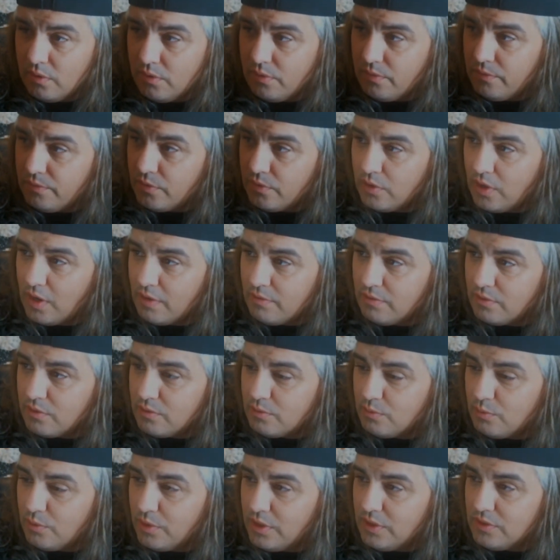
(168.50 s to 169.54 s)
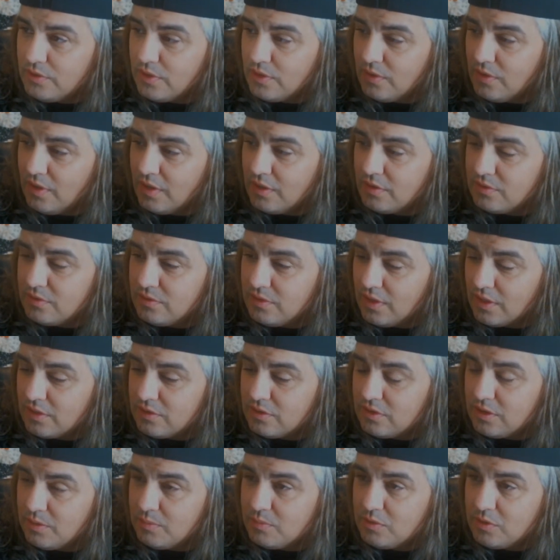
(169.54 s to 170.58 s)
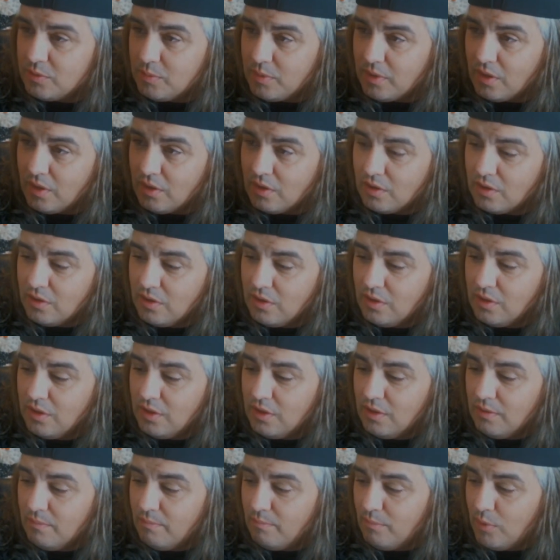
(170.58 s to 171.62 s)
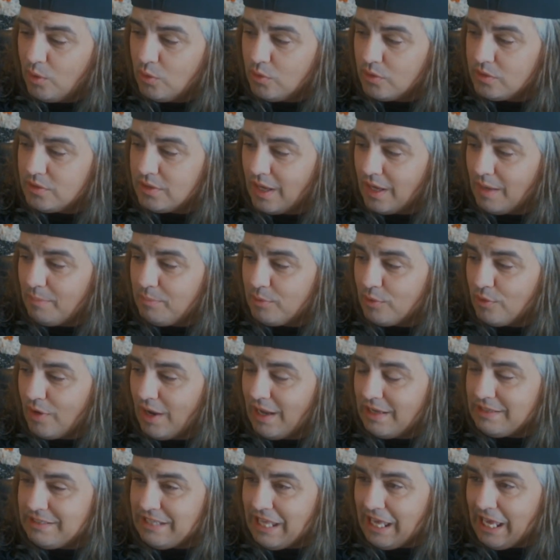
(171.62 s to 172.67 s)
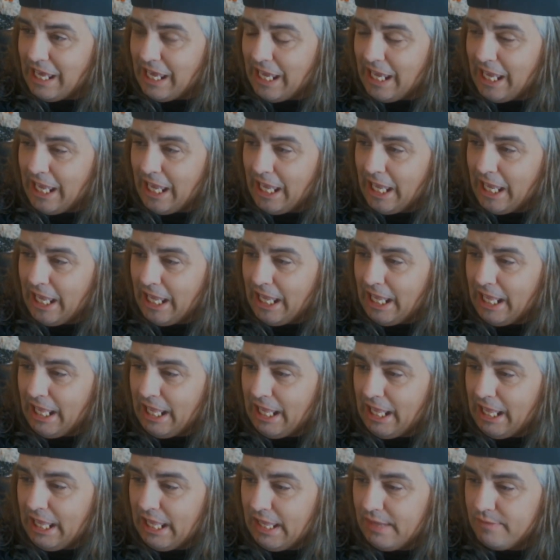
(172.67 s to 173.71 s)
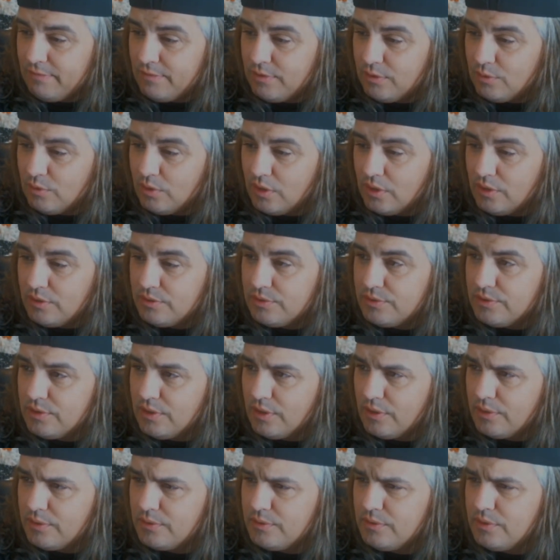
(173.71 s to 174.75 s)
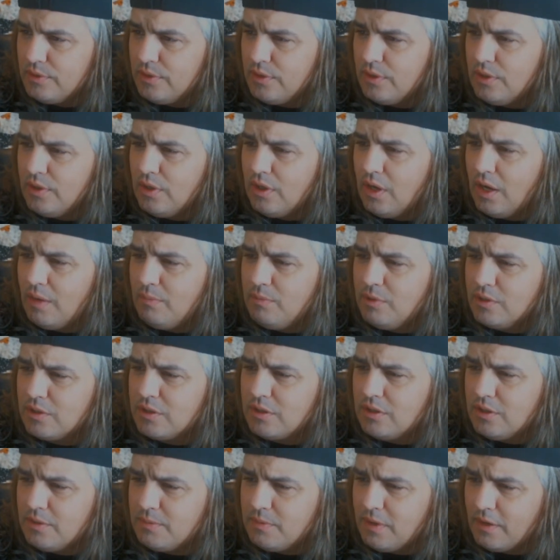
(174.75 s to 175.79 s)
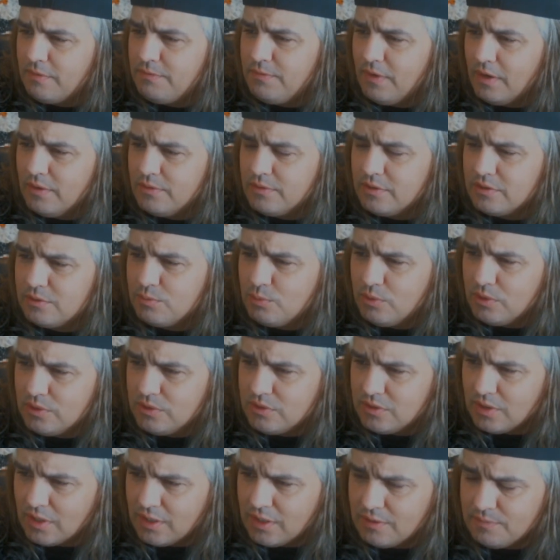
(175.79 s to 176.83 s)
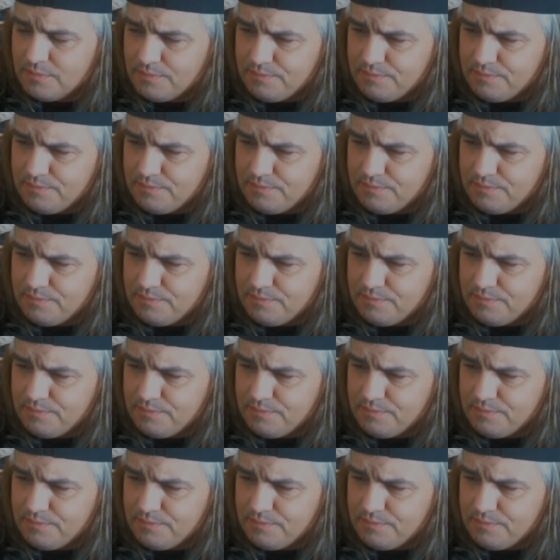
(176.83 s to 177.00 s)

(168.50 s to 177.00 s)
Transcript: for whatever reason, that seems to be our modus operandi, if you will. So I'm looking up. I found this one site.